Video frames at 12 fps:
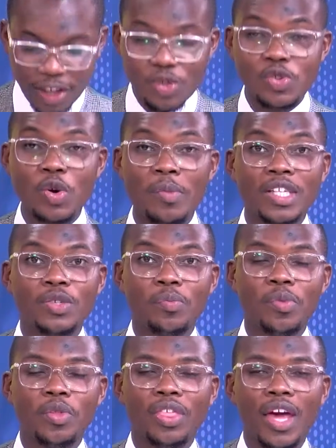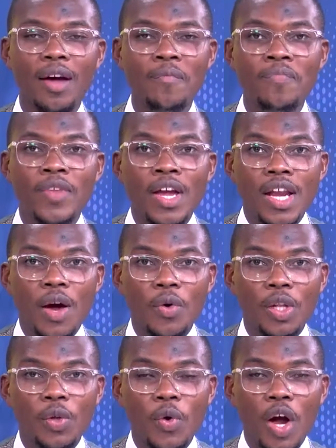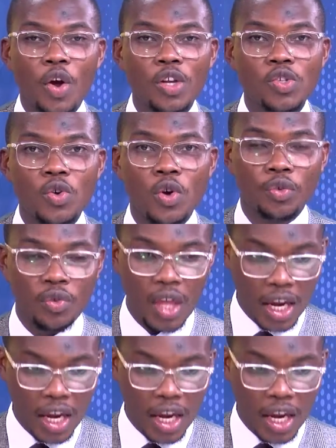you so much, Mbuthia. Now we are going to go through the